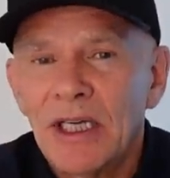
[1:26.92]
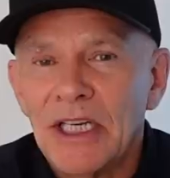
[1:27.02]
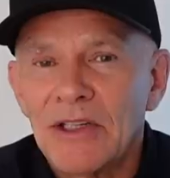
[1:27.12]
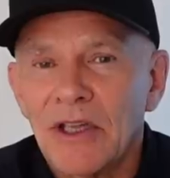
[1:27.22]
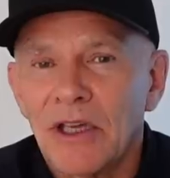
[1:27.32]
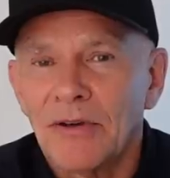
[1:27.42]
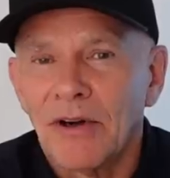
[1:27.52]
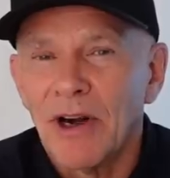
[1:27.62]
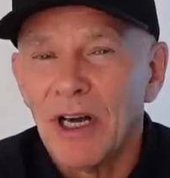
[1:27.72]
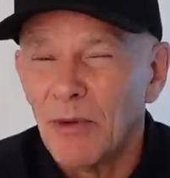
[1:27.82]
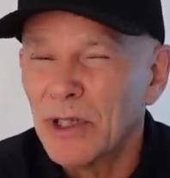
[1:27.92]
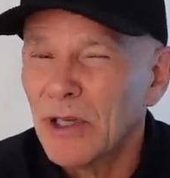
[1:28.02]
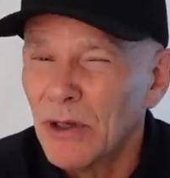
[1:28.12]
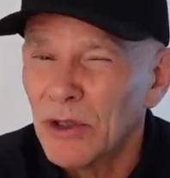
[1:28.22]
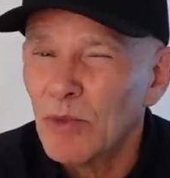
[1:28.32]
into the Curva Grande, which
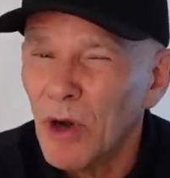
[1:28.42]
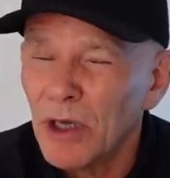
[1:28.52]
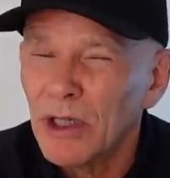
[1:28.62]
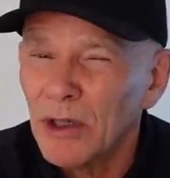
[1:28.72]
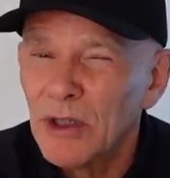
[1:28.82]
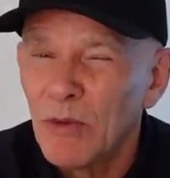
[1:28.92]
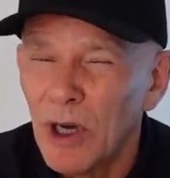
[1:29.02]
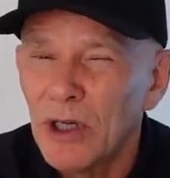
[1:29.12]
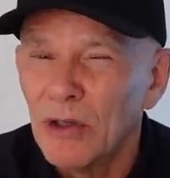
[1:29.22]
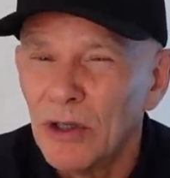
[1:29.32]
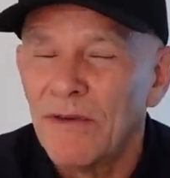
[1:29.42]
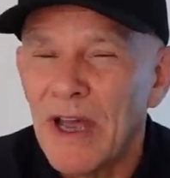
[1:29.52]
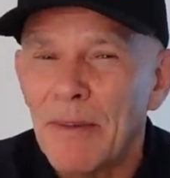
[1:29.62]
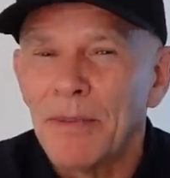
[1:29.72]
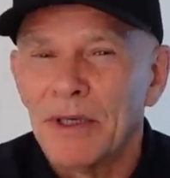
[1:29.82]
of course what is what could have
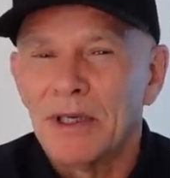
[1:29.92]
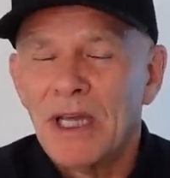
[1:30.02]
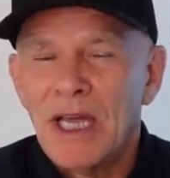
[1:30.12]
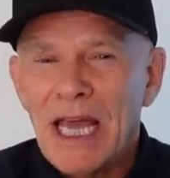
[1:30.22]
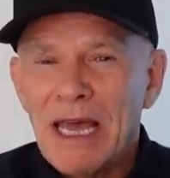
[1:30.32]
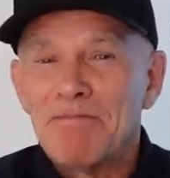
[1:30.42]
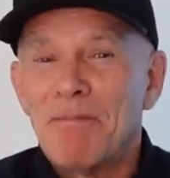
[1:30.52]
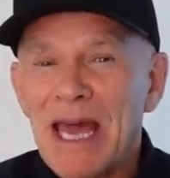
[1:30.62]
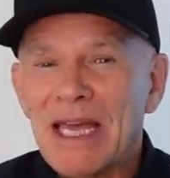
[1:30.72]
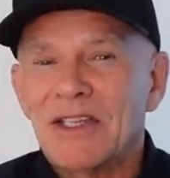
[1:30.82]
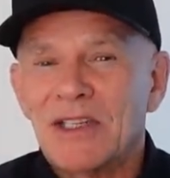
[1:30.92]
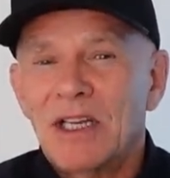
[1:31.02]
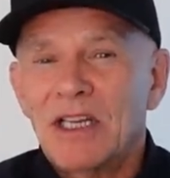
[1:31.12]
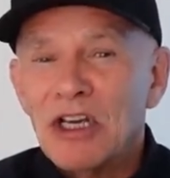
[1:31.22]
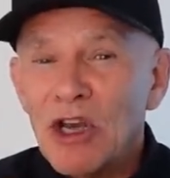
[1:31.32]
happened had
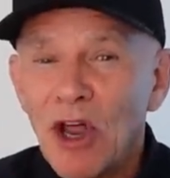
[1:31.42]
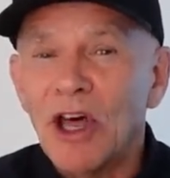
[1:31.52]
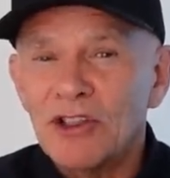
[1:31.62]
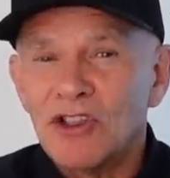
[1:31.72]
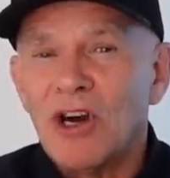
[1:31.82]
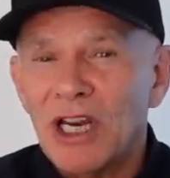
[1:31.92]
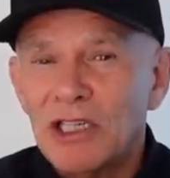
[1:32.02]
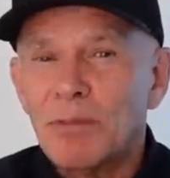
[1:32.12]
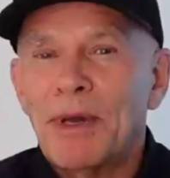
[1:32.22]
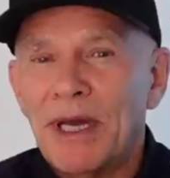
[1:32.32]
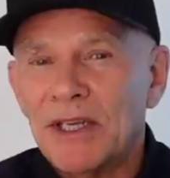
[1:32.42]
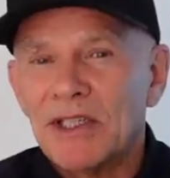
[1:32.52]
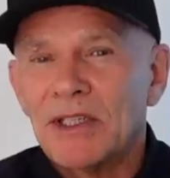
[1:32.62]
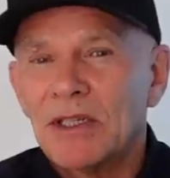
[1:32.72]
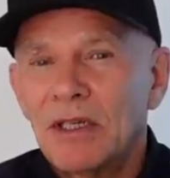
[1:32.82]
Max not tried to
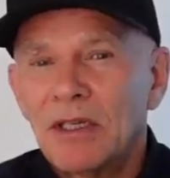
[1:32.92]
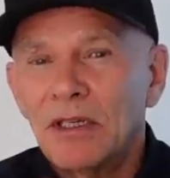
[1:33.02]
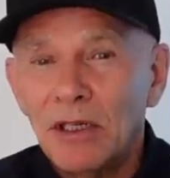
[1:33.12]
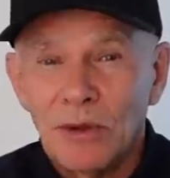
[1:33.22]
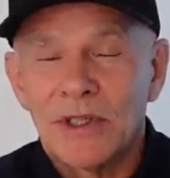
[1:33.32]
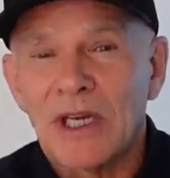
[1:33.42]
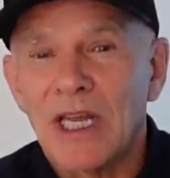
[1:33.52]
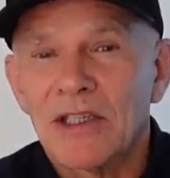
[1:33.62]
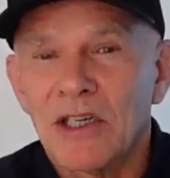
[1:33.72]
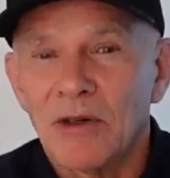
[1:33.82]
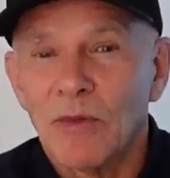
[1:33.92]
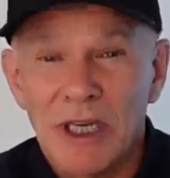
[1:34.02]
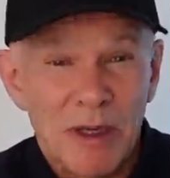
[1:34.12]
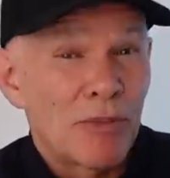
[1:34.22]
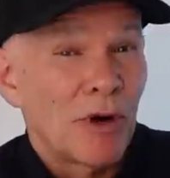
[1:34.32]
pass Lewis at turn
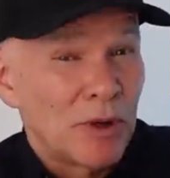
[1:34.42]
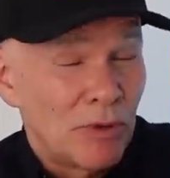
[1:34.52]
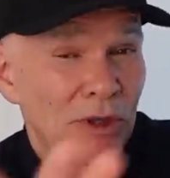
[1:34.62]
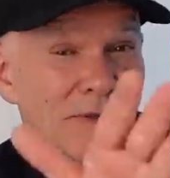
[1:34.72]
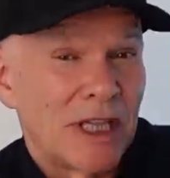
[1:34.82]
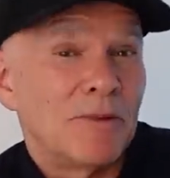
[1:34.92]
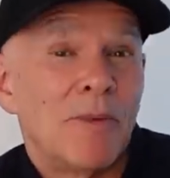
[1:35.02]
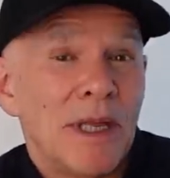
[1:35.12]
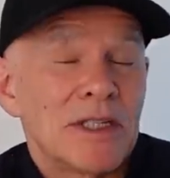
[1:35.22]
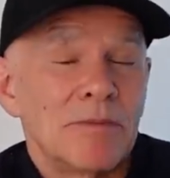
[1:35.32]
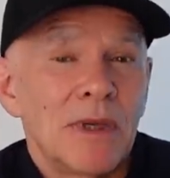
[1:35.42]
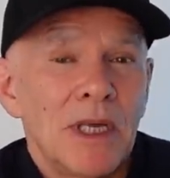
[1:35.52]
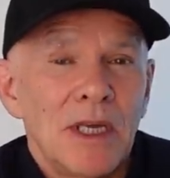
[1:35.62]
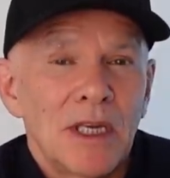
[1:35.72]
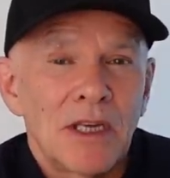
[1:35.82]
one. He probably would have had the momentum
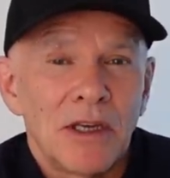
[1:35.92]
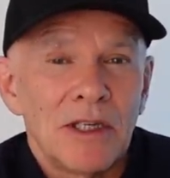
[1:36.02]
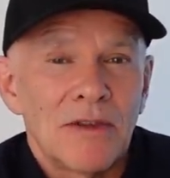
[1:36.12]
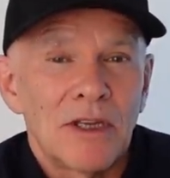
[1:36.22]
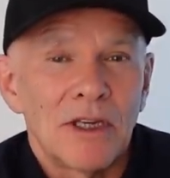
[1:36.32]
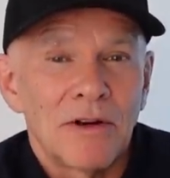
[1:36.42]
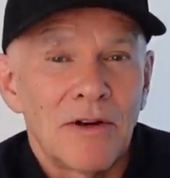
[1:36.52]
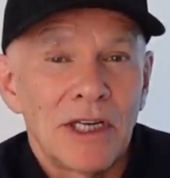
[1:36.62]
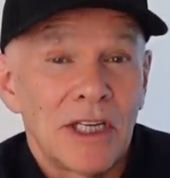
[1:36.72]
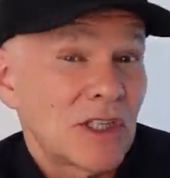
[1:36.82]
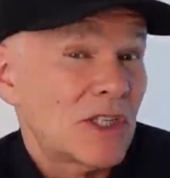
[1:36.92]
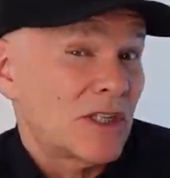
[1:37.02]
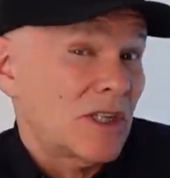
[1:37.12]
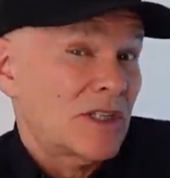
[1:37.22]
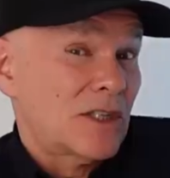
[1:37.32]
going into the Curva Grande, just
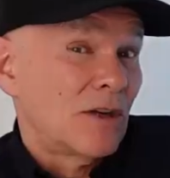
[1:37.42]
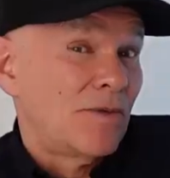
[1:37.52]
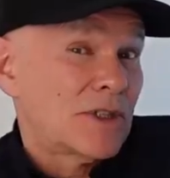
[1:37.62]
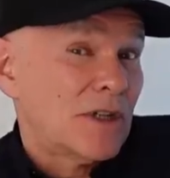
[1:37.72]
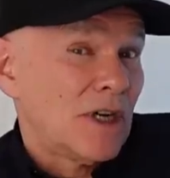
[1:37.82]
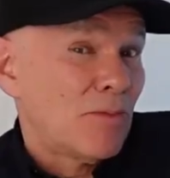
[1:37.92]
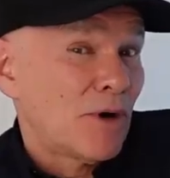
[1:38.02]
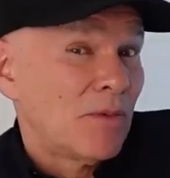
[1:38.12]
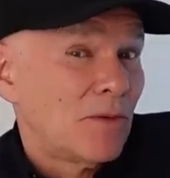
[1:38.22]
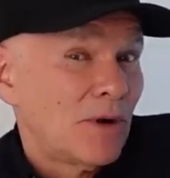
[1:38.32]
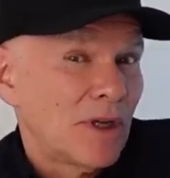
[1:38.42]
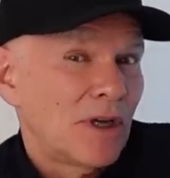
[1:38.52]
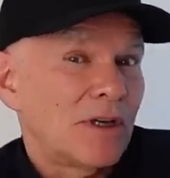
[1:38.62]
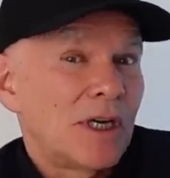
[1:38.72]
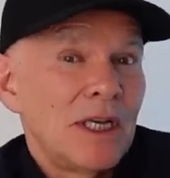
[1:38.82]
as at Silverstone he probably would have
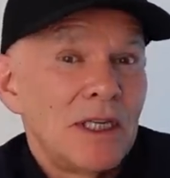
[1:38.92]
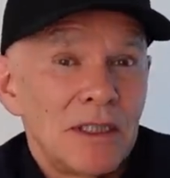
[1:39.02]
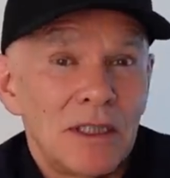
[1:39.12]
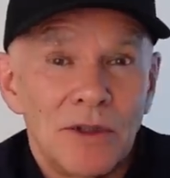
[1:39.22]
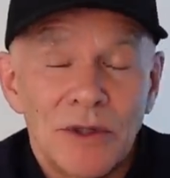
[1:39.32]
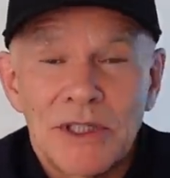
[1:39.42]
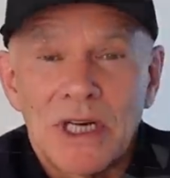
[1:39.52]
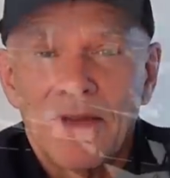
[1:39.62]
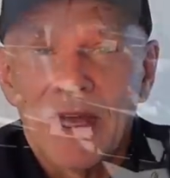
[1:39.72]
got Lewis down